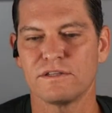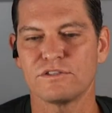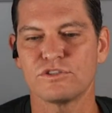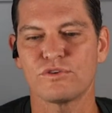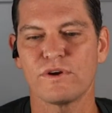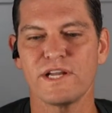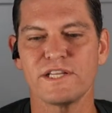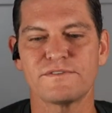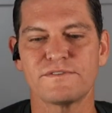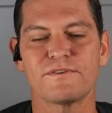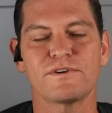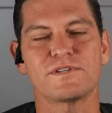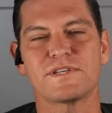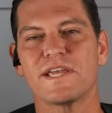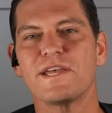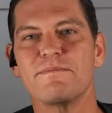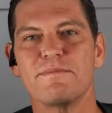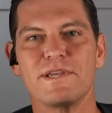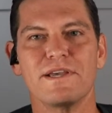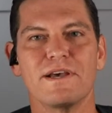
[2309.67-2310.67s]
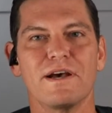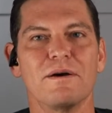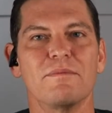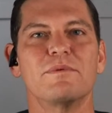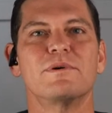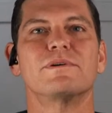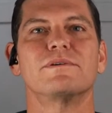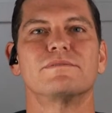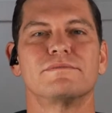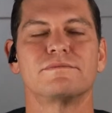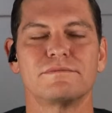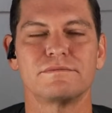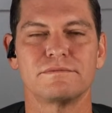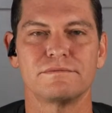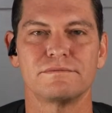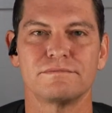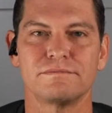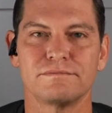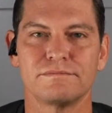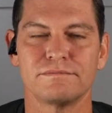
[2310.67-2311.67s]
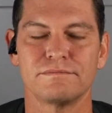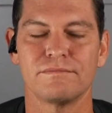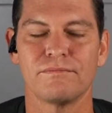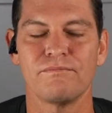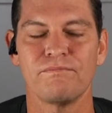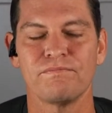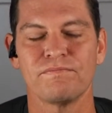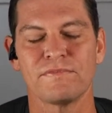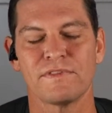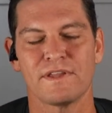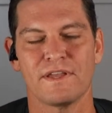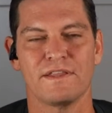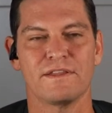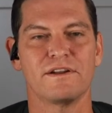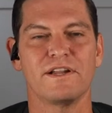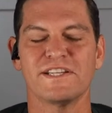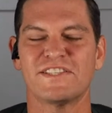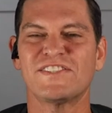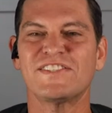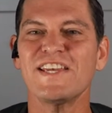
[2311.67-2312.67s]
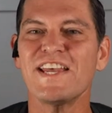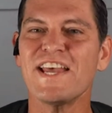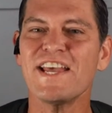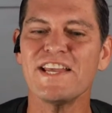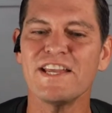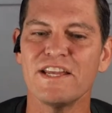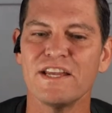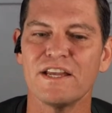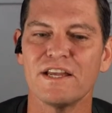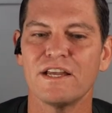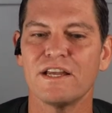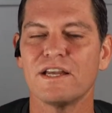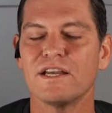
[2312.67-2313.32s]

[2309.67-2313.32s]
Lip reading: transfers hit me up. And they're like, see,